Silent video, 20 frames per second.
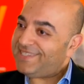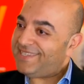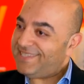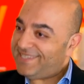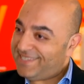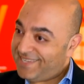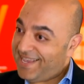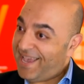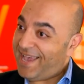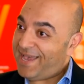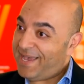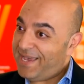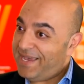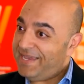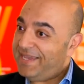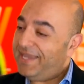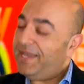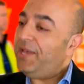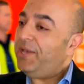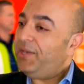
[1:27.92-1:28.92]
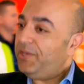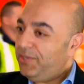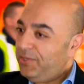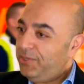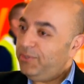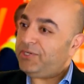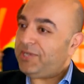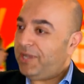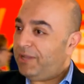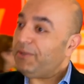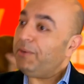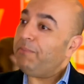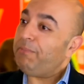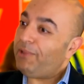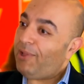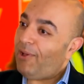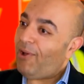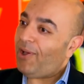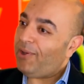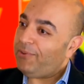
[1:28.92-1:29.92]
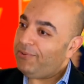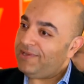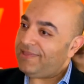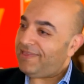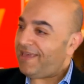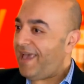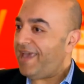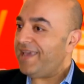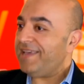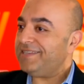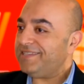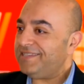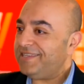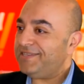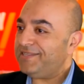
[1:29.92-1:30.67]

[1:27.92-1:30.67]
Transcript: say you shall comply with AS